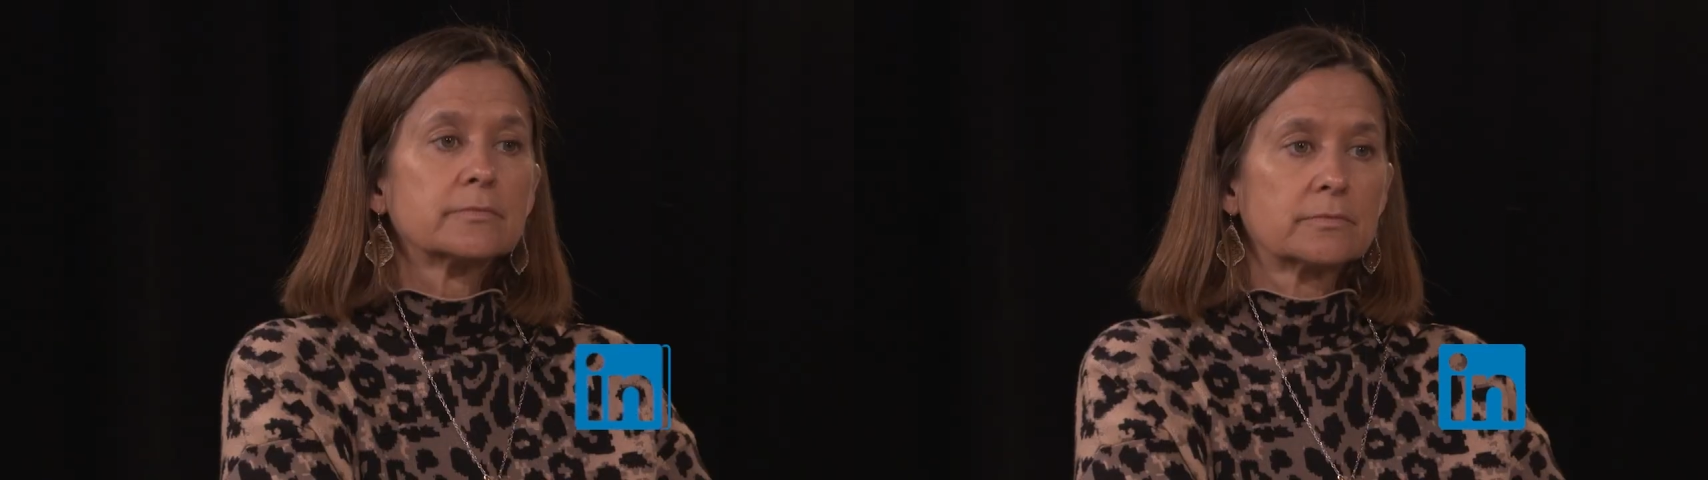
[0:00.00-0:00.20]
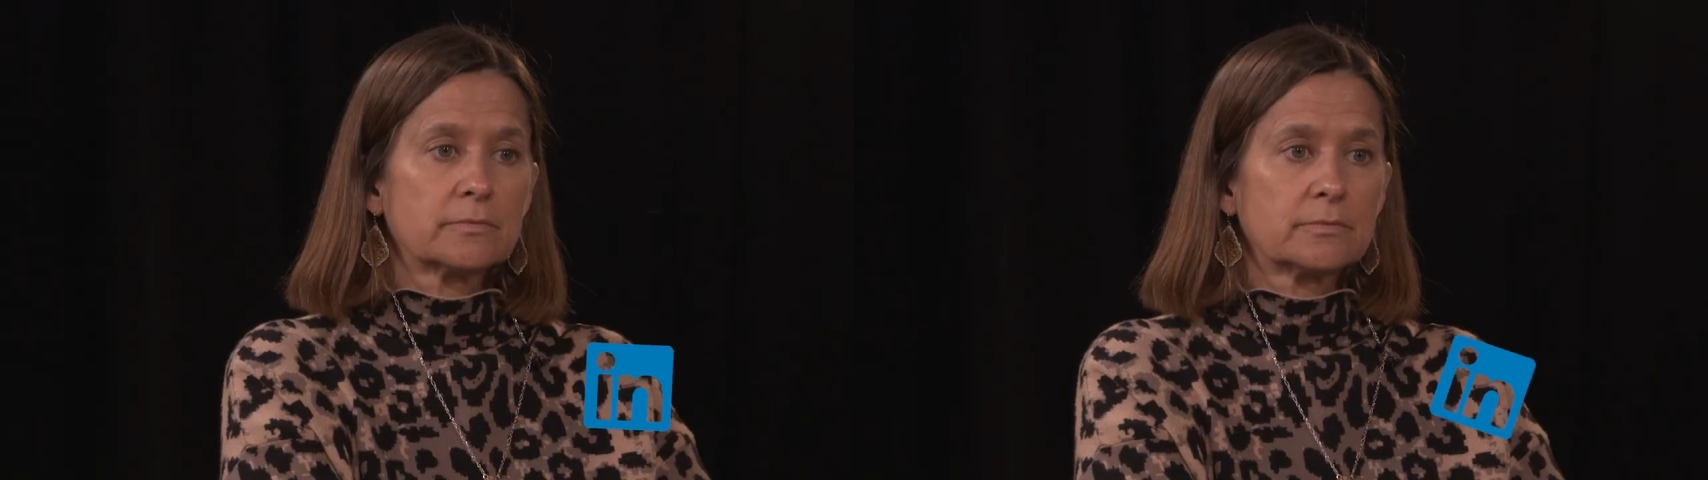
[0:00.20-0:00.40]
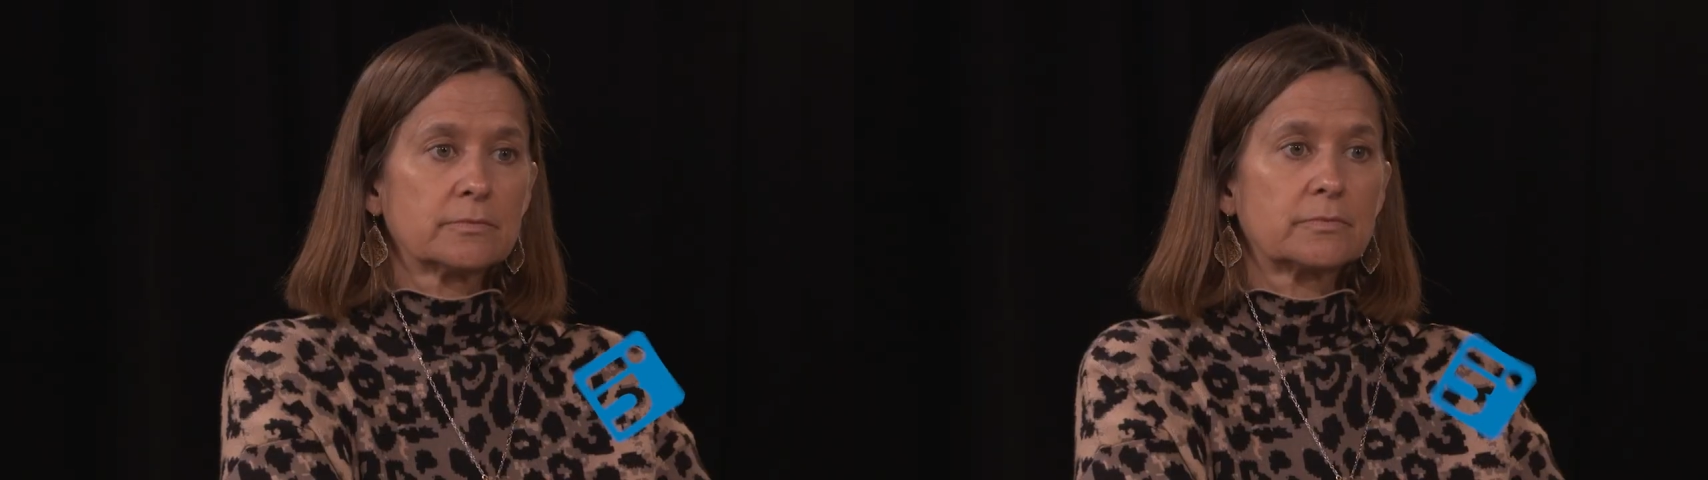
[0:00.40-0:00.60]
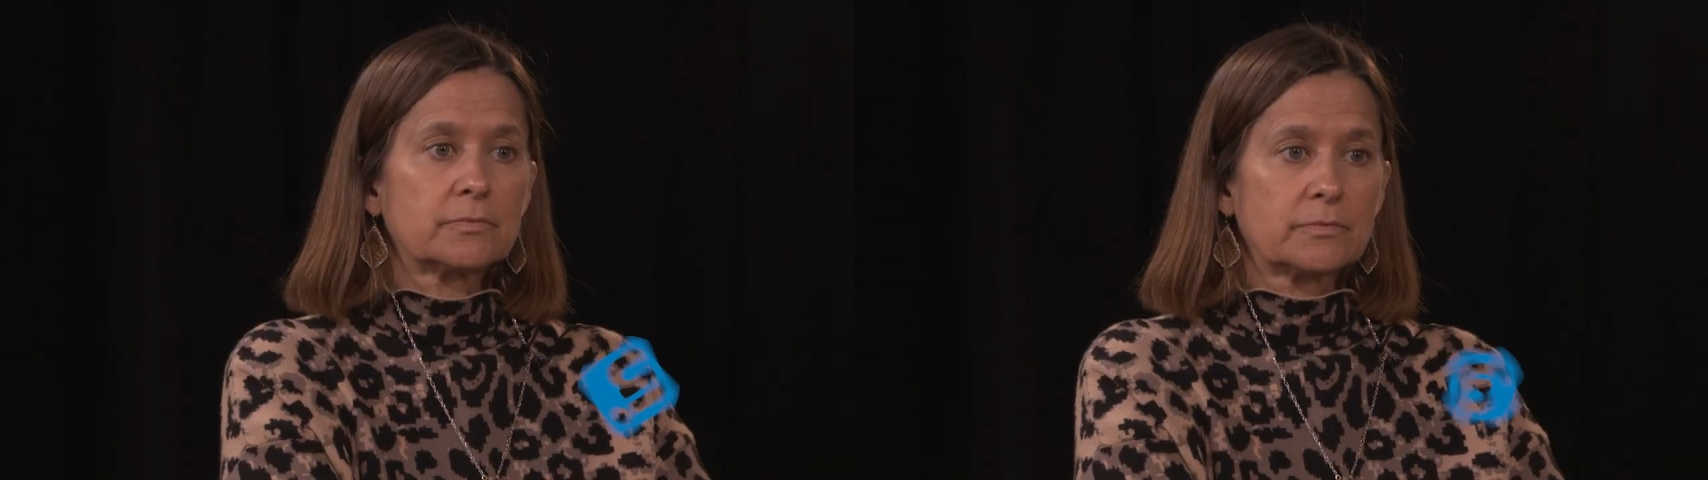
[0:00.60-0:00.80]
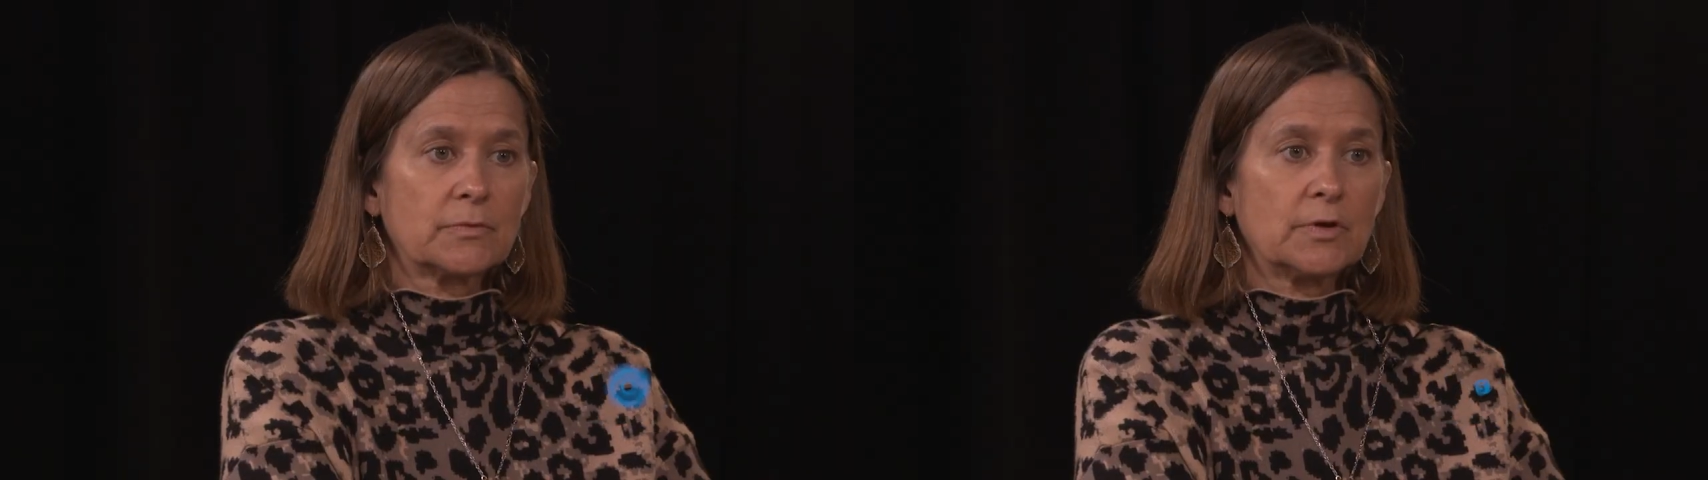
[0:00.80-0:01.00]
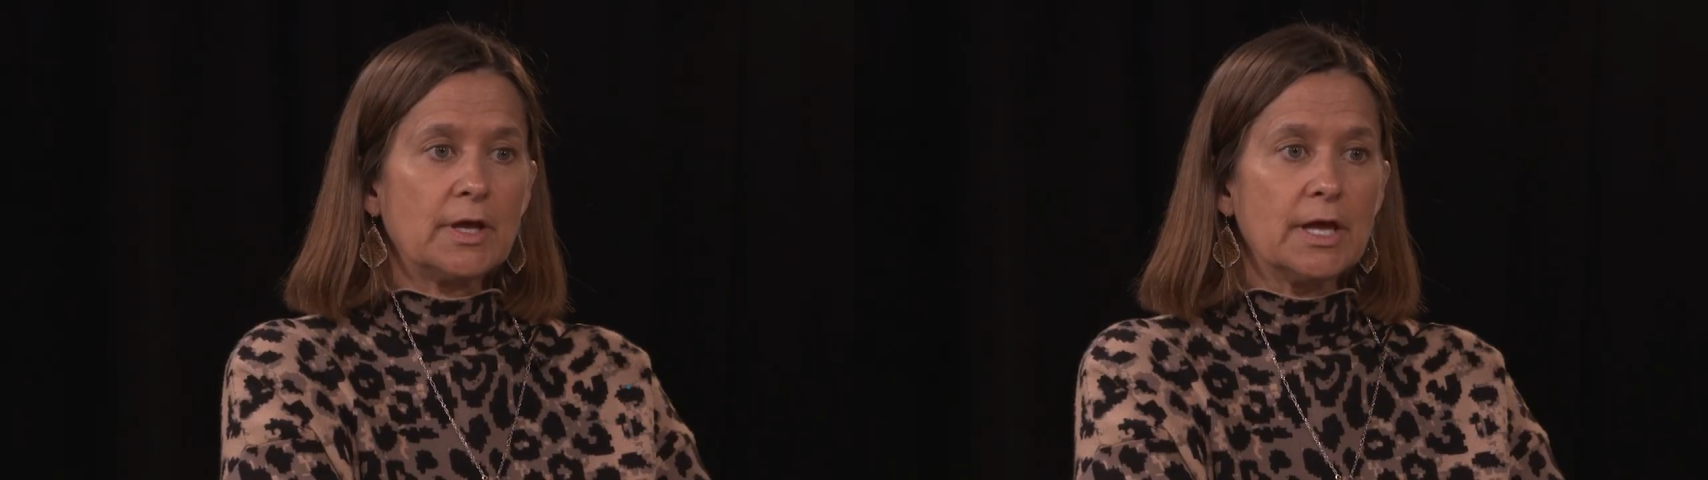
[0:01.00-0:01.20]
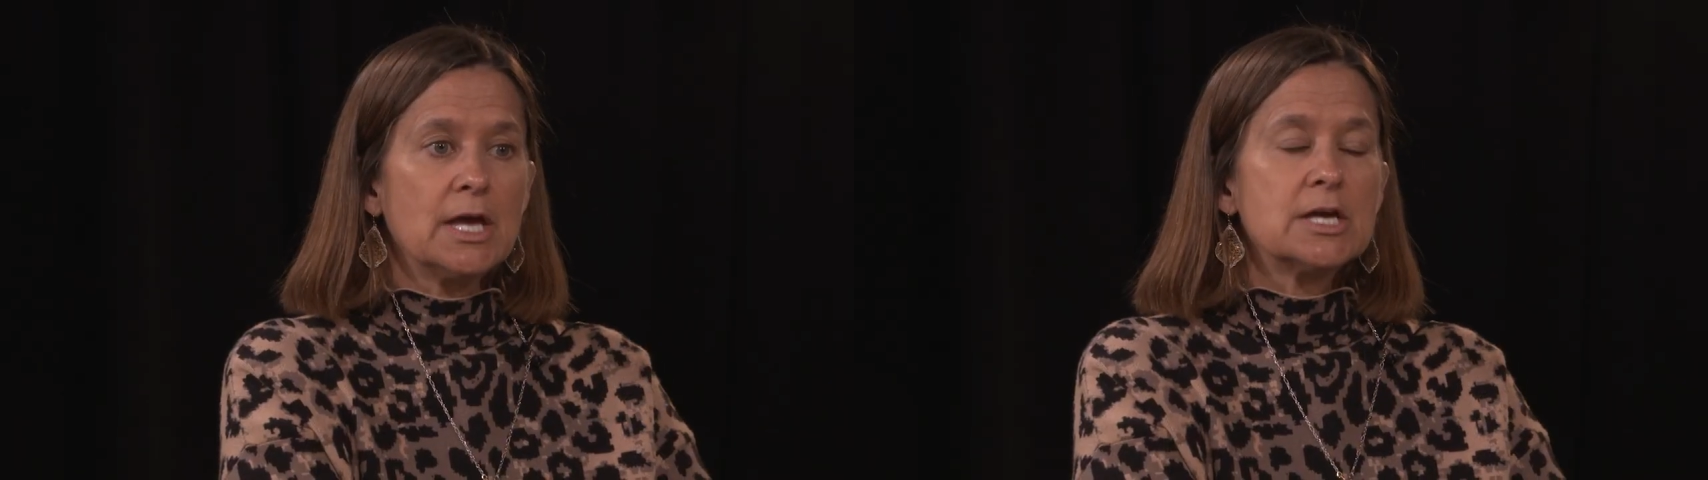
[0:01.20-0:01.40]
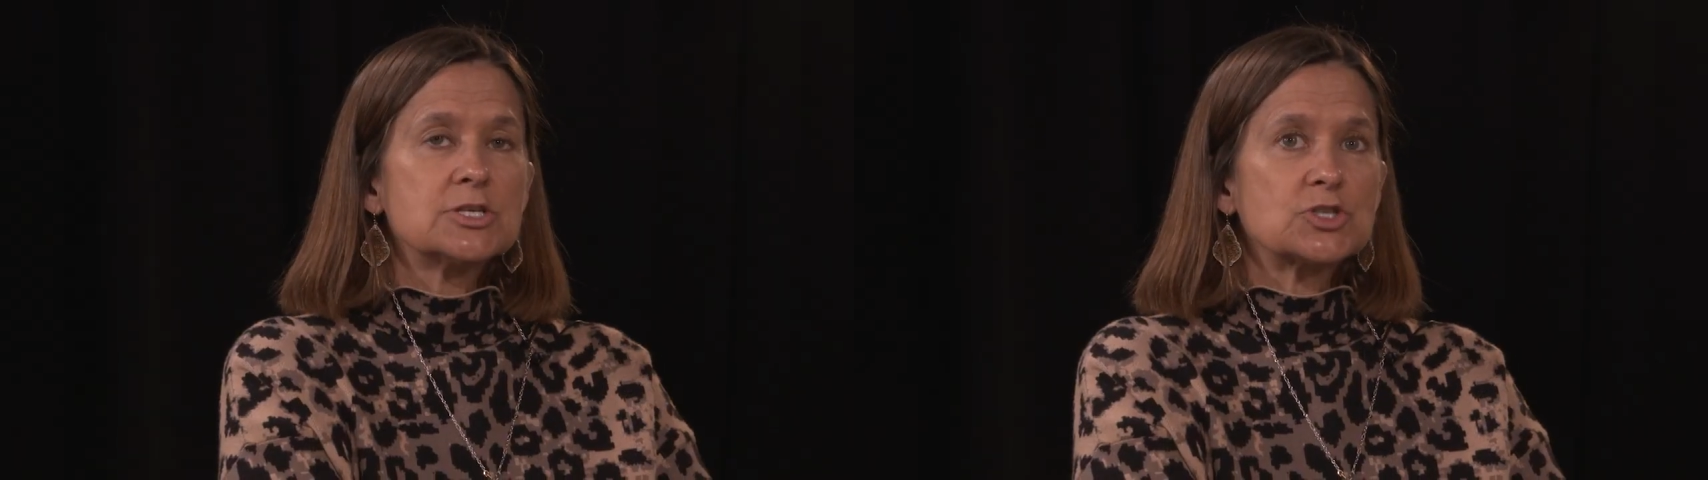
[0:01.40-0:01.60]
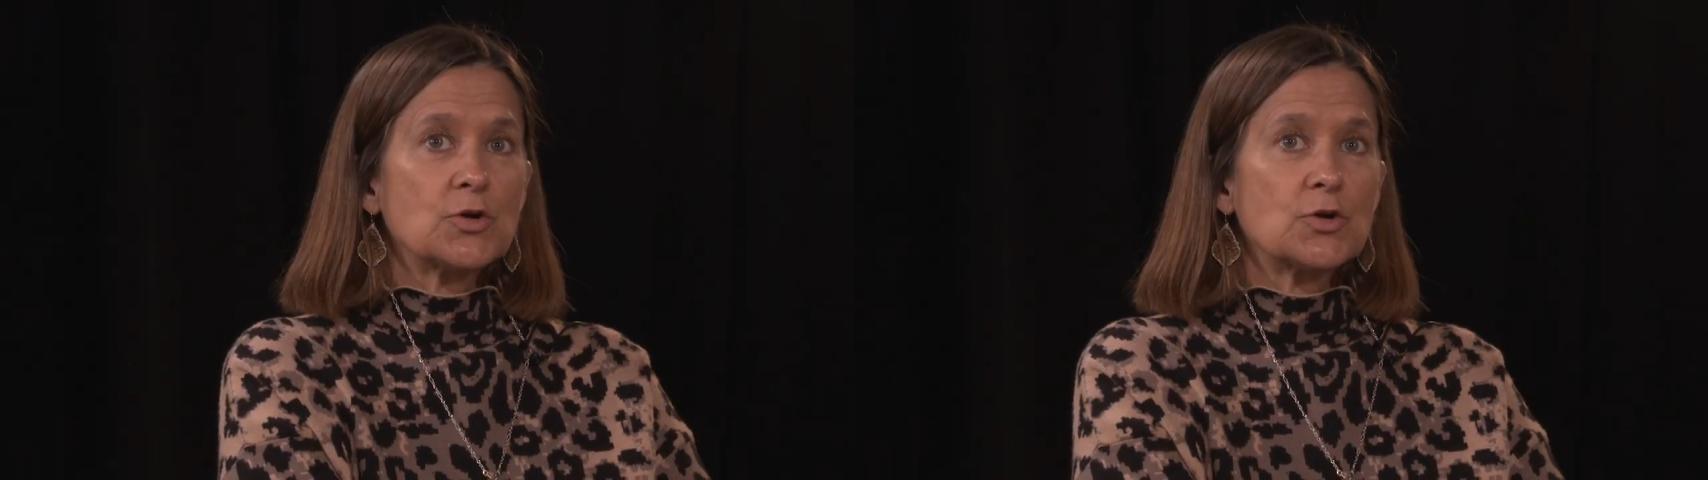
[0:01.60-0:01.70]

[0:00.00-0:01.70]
you could pursue. So